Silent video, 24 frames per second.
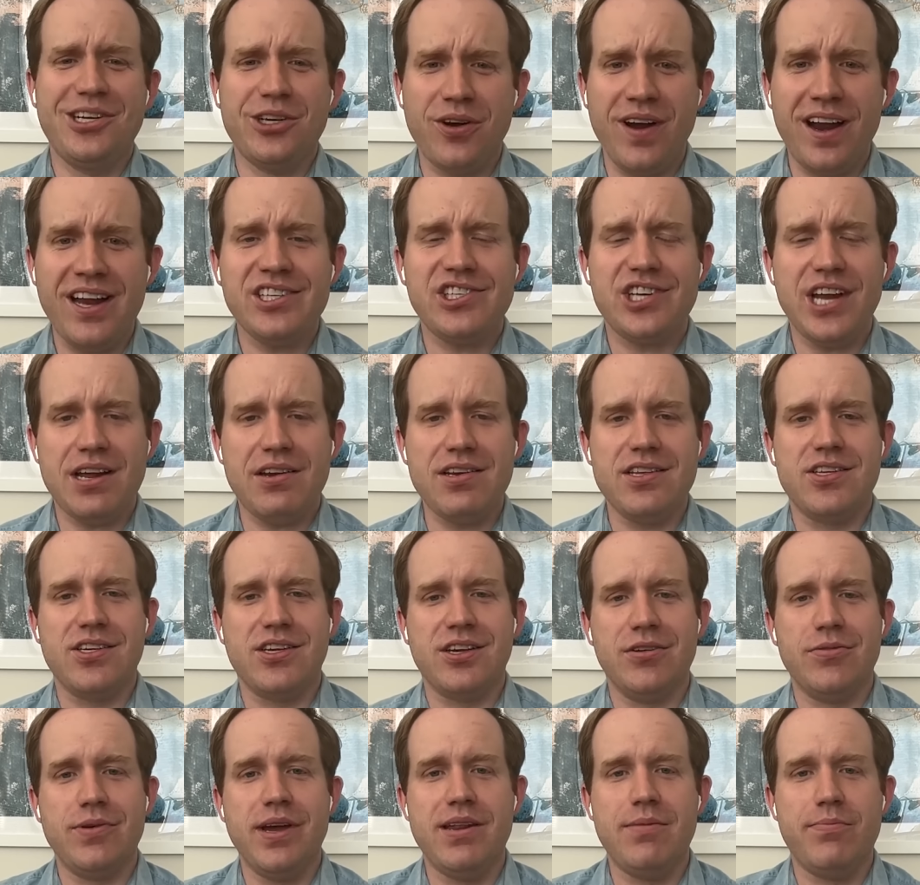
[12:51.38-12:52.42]
Crashed out is a
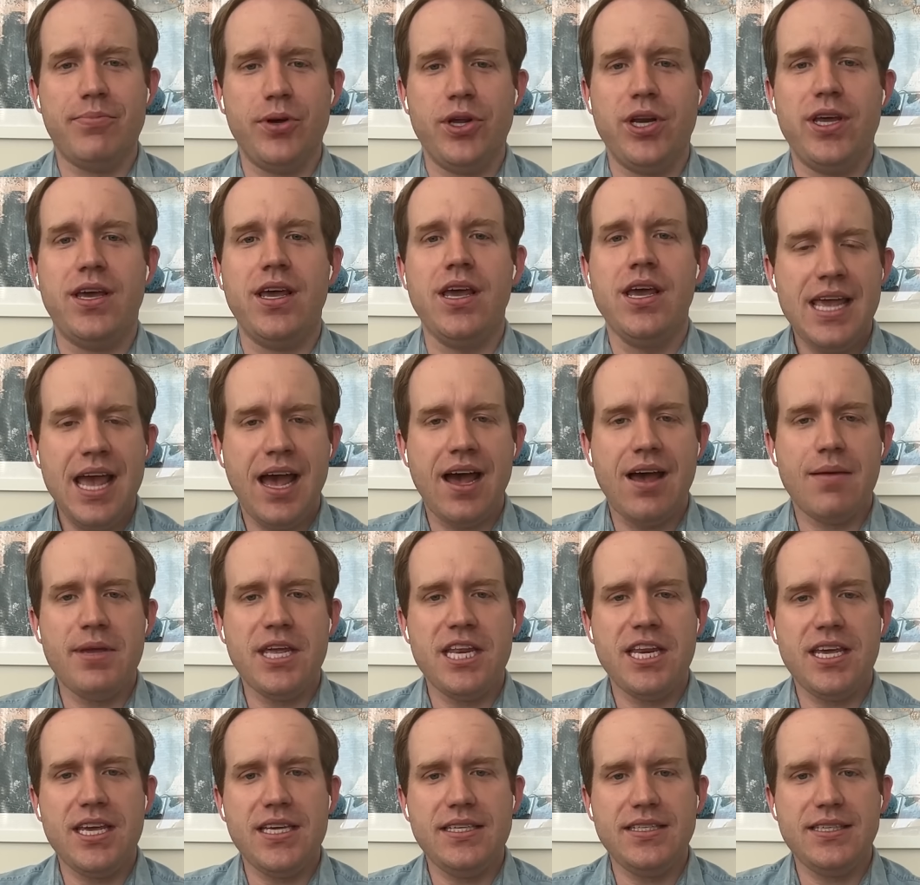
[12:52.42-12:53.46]
good way to put it. Yeah, I
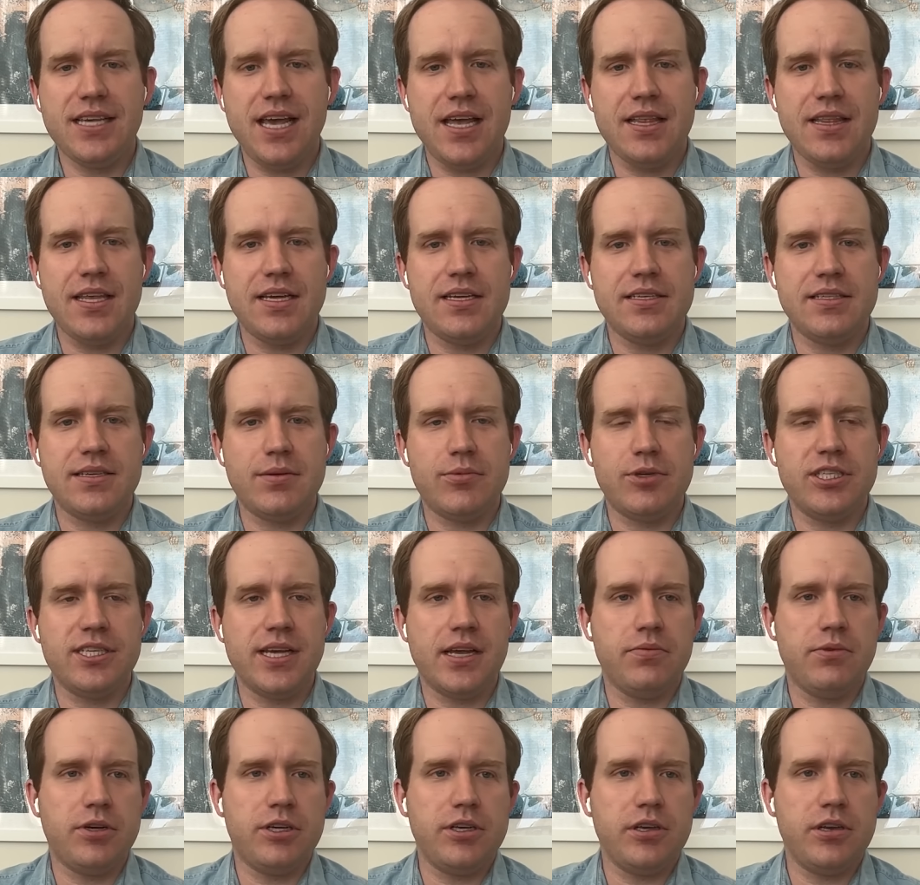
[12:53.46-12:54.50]
mean, he said that someone
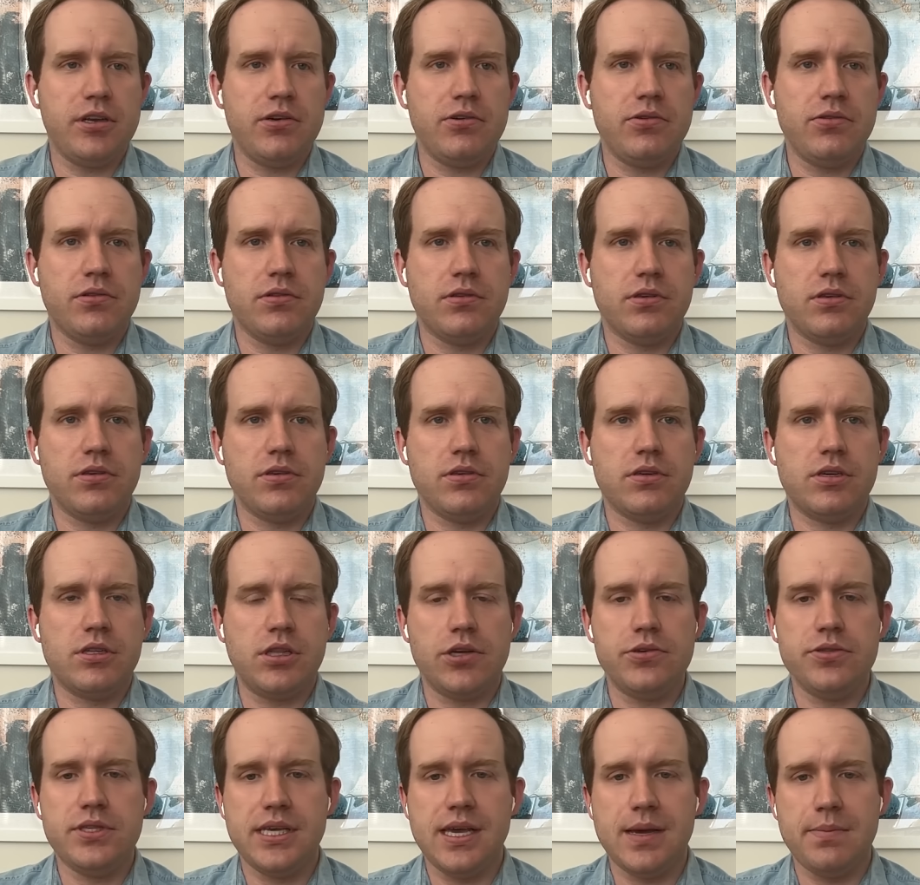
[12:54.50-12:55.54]
said, well, you
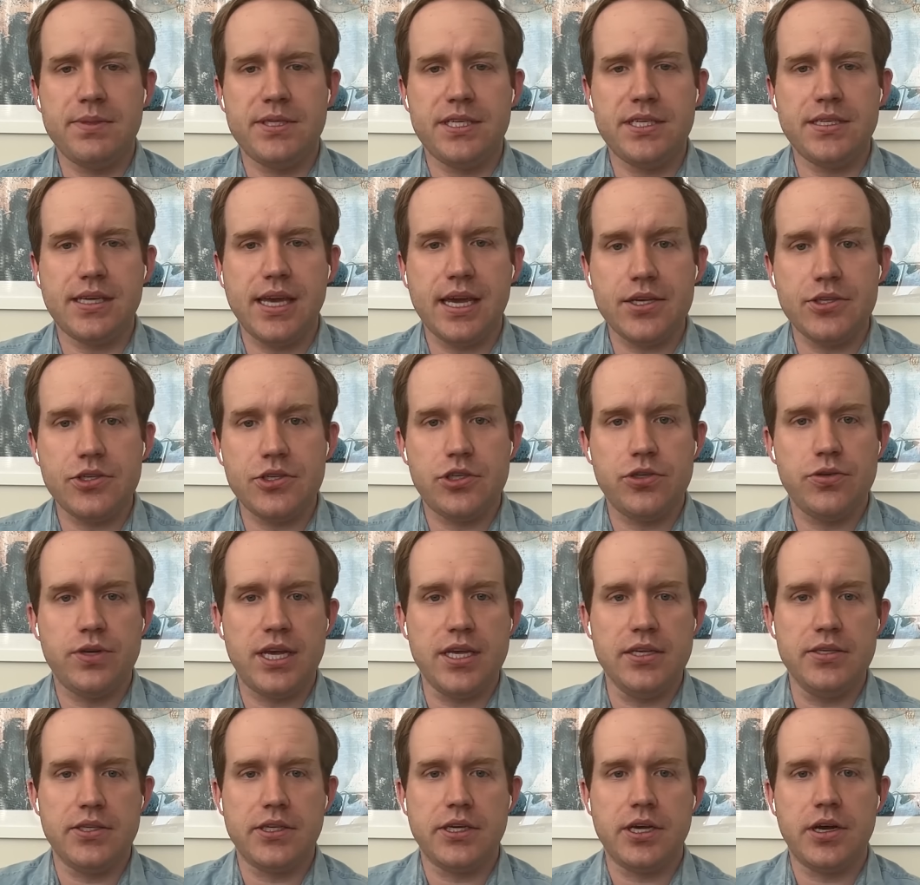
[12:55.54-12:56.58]
closed the Epstein case 2
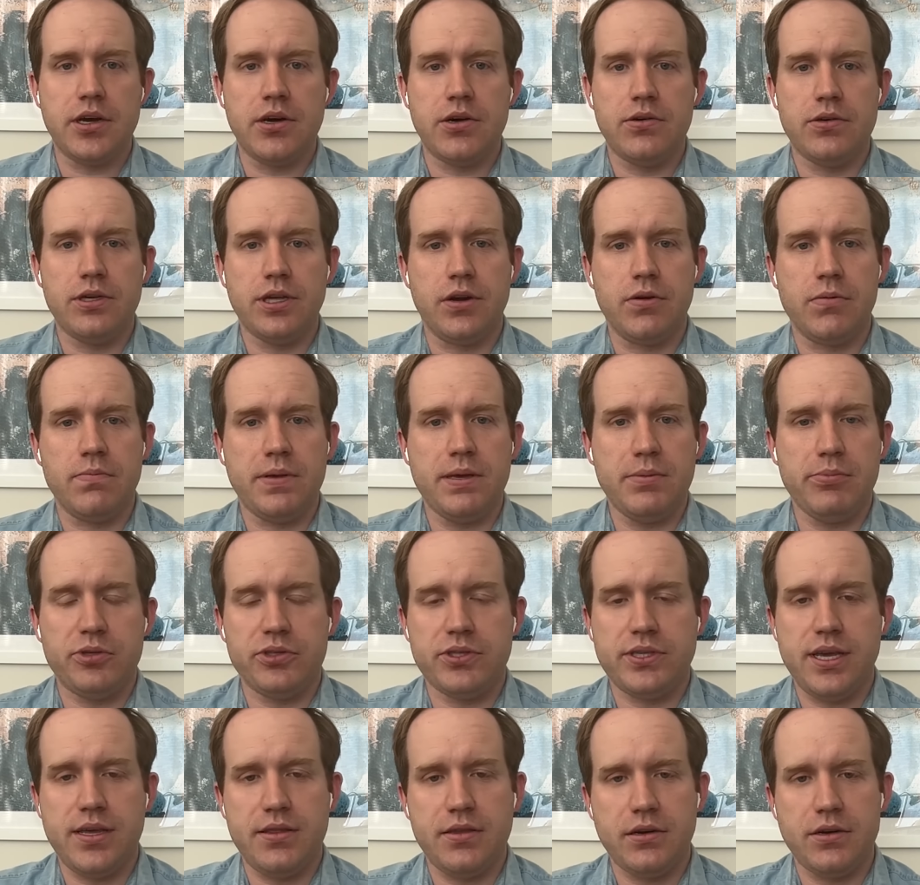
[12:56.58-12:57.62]
days ago. People
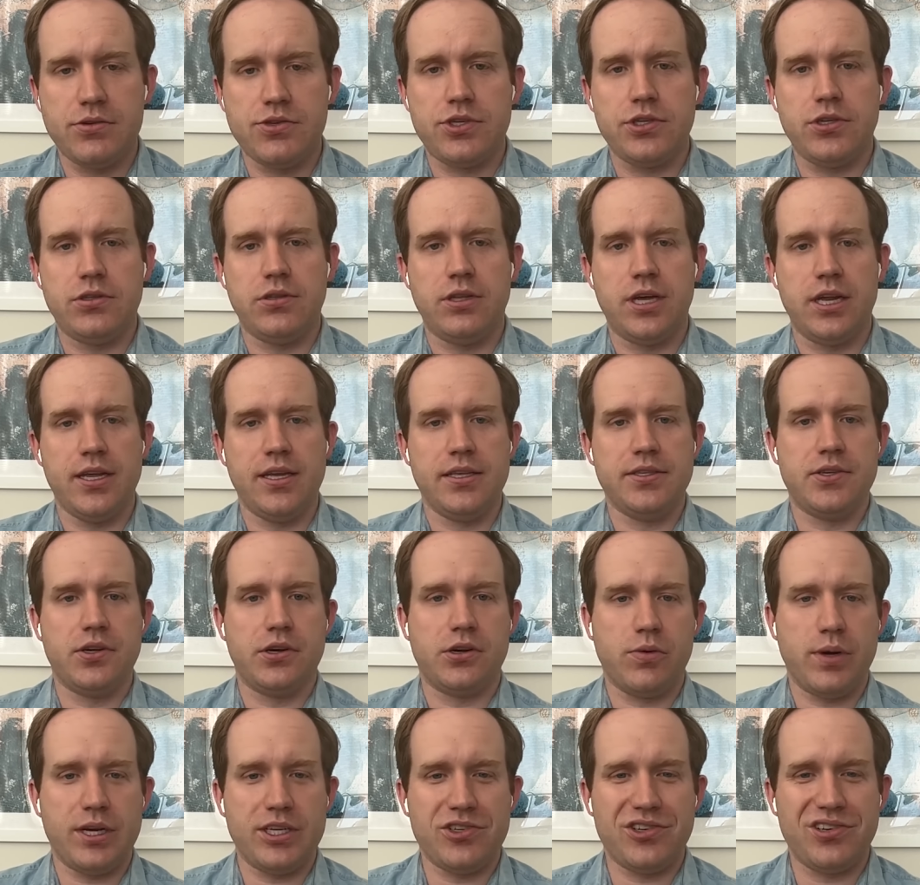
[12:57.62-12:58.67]
say there are still
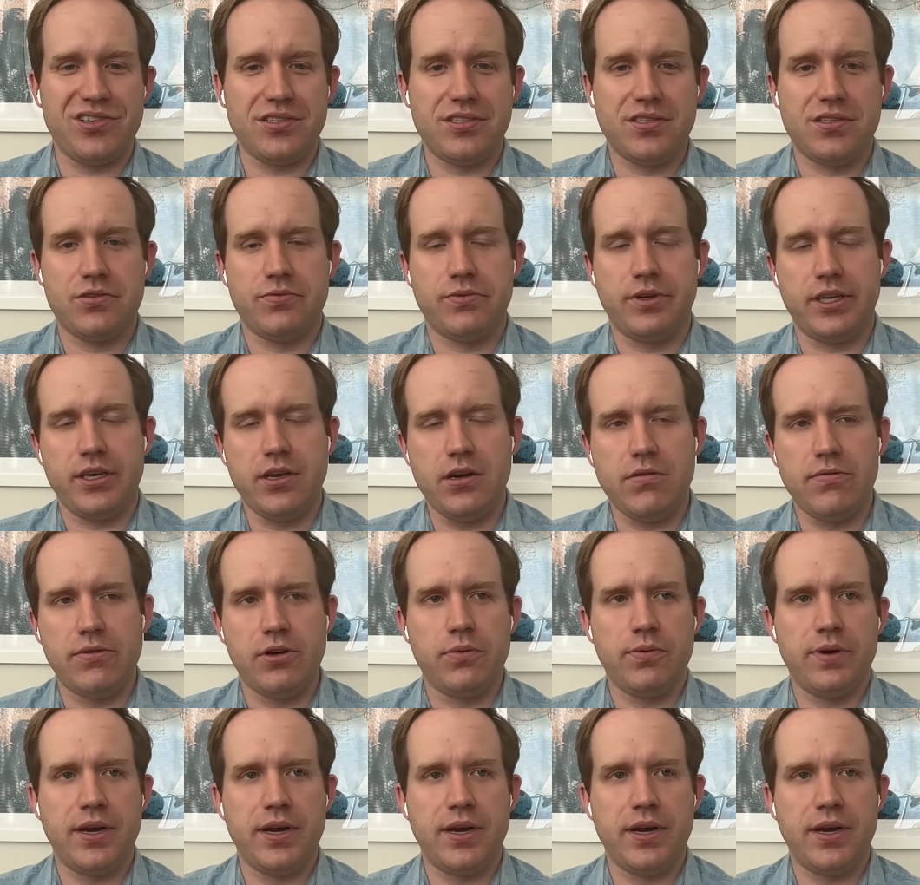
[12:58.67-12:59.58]
unanswered questions. Is it really over?